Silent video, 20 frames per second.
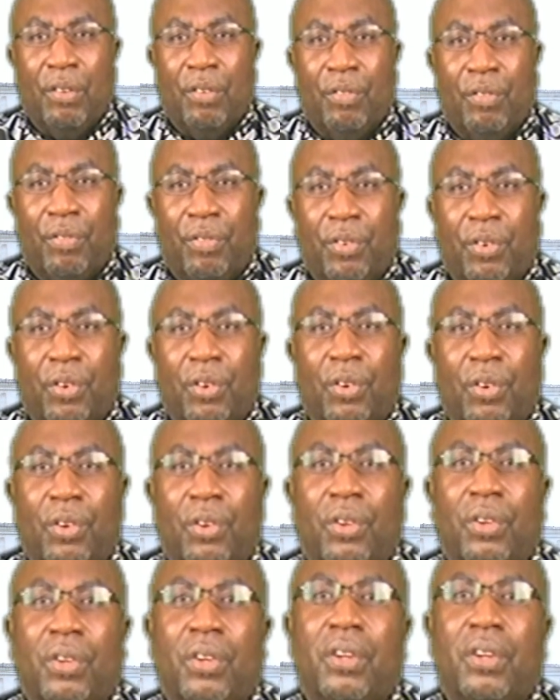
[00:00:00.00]

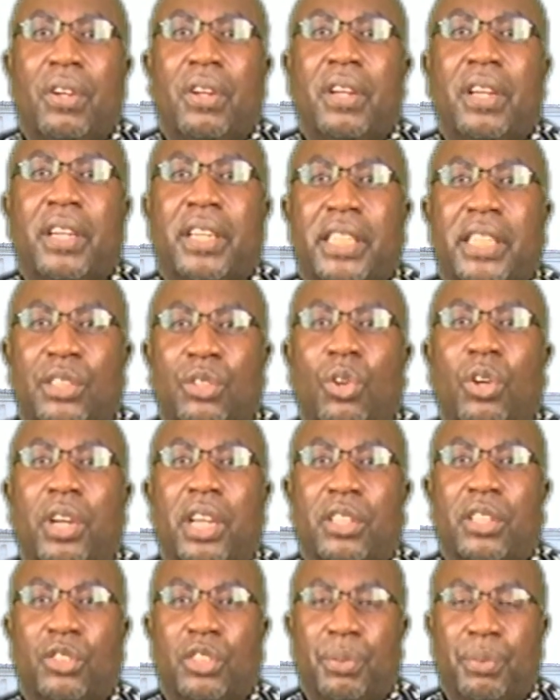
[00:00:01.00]
for his or
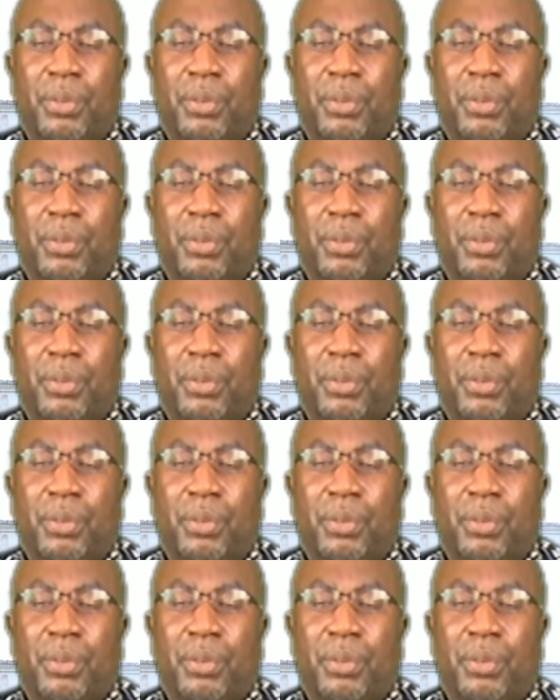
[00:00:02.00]
her